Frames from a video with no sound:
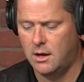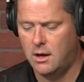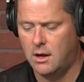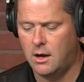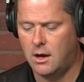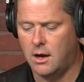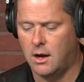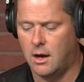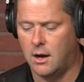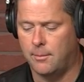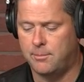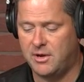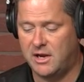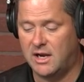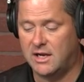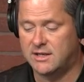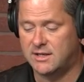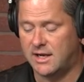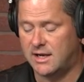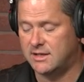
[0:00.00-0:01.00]

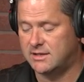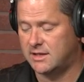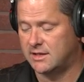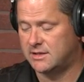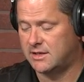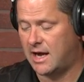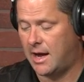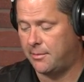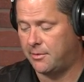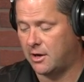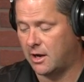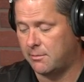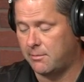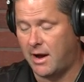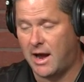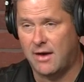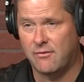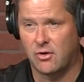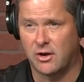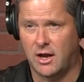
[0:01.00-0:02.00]
PDT says Top Gun
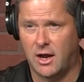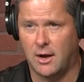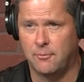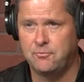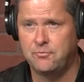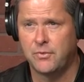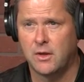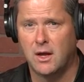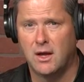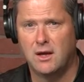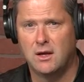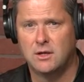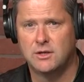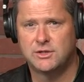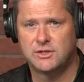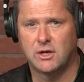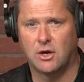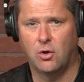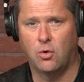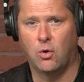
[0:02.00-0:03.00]
Maverick. Yeah.
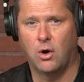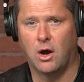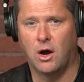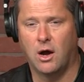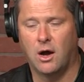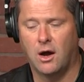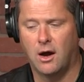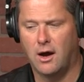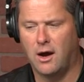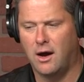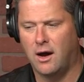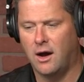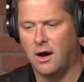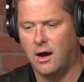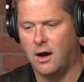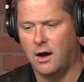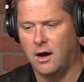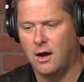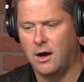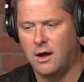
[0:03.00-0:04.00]

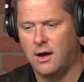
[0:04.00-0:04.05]
So,